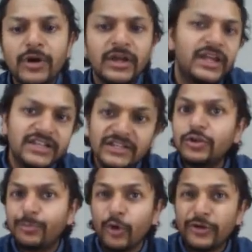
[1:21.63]
it does
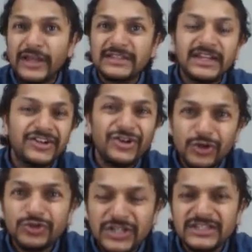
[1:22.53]
not polarize, it
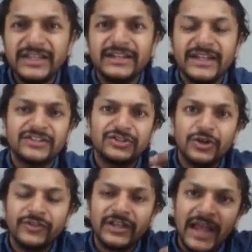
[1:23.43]
reduces the
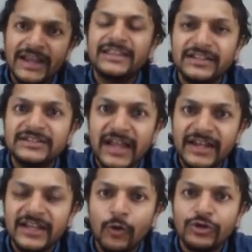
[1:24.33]
intensity of the light that is
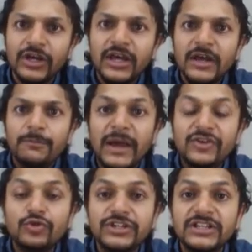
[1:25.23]
getting out by
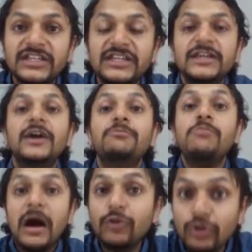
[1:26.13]
using the
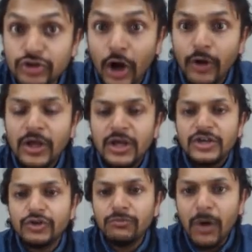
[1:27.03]
Malus law.
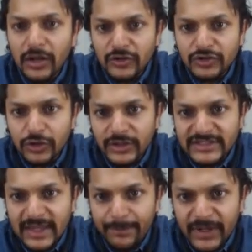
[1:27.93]
So Malus law
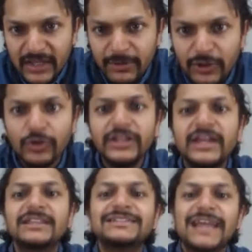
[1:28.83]
is applicable
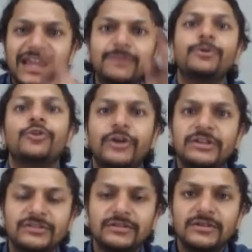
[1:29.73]
only at the second
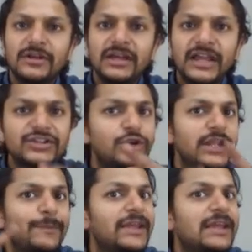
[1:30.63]
polarizer. It's
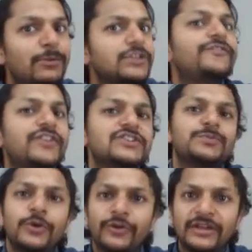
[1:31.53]
not applicable on the first
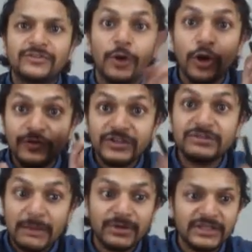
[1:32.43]
polarizer. Always
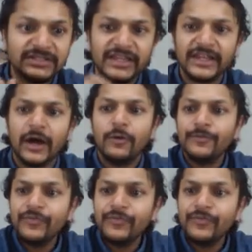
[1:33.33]
remember this thing. Now,